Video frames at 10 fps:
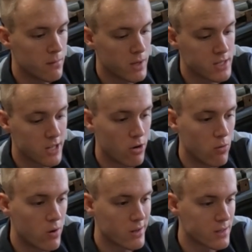because I
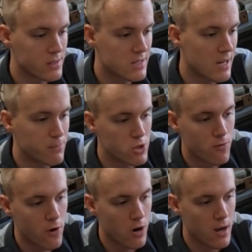don't want to skip too
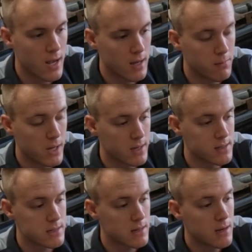far ahead
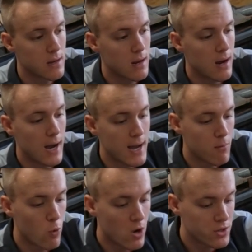because I
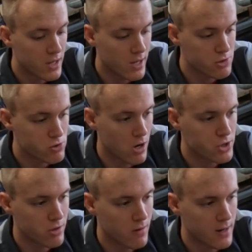am welding a
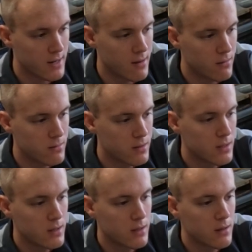structure right now
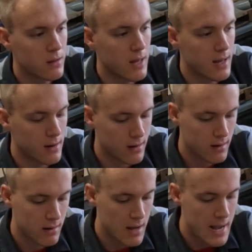that
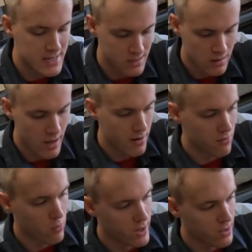has a lot
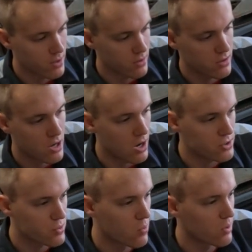of weird
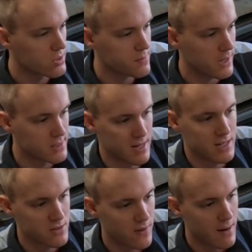contours because it
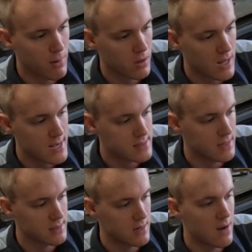is fiberglass
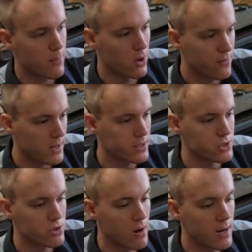it's not perfectly
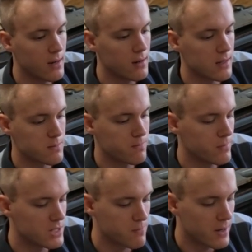straight it's
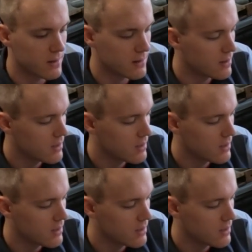it's been